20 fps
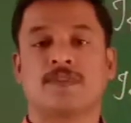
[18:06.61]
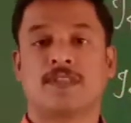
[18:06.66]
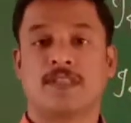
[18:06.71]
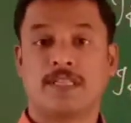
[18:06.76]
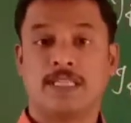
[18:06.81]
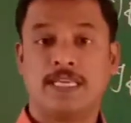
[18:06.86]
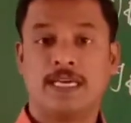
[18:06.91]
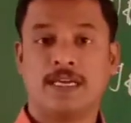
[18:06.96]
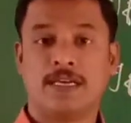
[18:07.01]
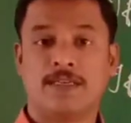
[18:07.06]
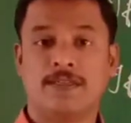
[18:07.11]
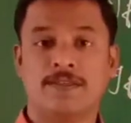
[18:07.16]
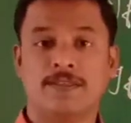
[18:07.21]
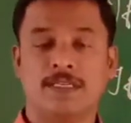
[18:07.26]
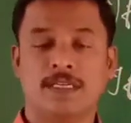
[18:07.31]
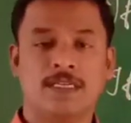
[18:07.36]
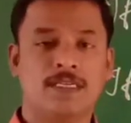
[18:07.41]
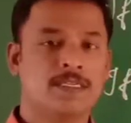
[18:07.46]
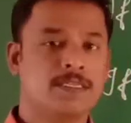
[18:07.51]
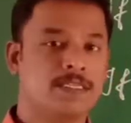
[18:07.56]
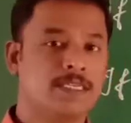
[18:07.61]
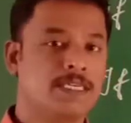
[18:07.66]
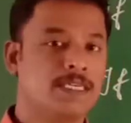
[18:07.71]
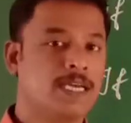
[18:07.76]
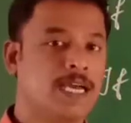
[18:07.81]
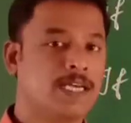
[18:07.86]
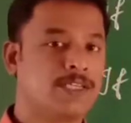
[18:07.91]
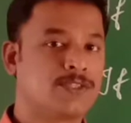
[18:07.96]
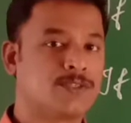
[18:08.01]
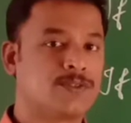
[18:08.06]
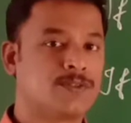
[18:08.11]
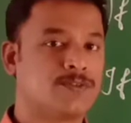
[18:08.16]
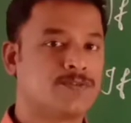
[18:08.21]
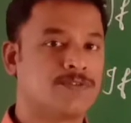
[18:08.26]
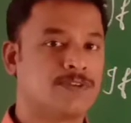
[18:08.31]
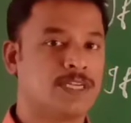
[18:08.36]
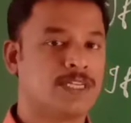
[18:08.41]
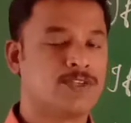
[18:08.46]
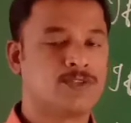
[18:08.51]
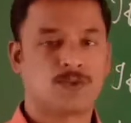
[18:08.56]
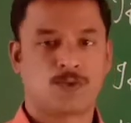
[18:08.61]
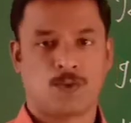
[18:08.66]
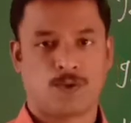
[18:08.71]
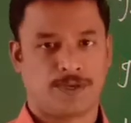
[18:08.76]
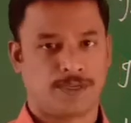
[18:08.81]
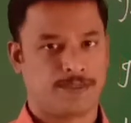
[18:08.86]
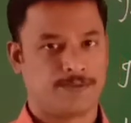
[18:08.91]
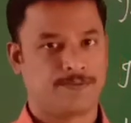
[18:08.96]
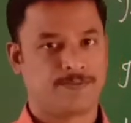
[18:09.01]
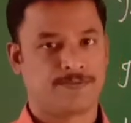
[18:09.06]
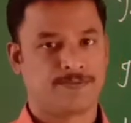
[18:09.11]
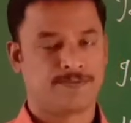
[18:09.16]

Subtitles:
then he has to feel sorry.